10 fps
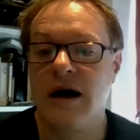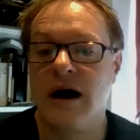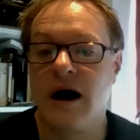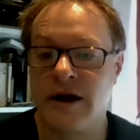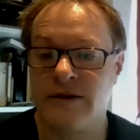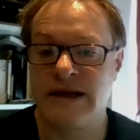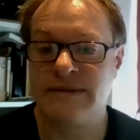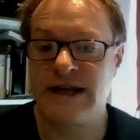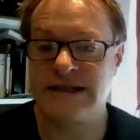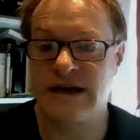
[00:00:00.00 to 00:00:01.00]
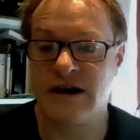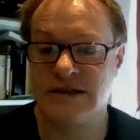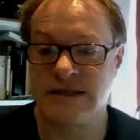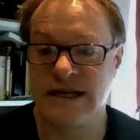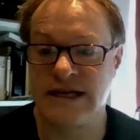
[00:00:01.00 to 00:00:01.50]
Are there any plans to
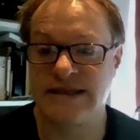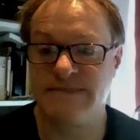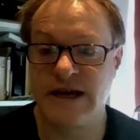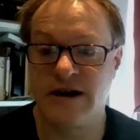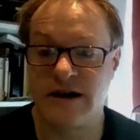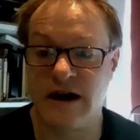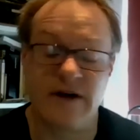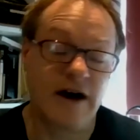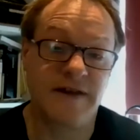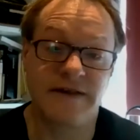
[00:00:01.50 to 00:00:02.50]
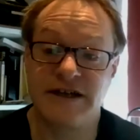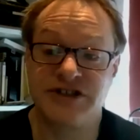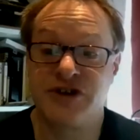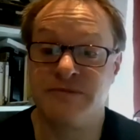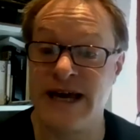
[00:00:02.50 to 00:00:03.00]
host an SCP archive? I think there
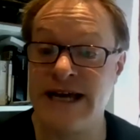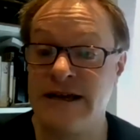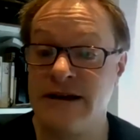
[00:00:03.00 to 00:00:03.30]
should be.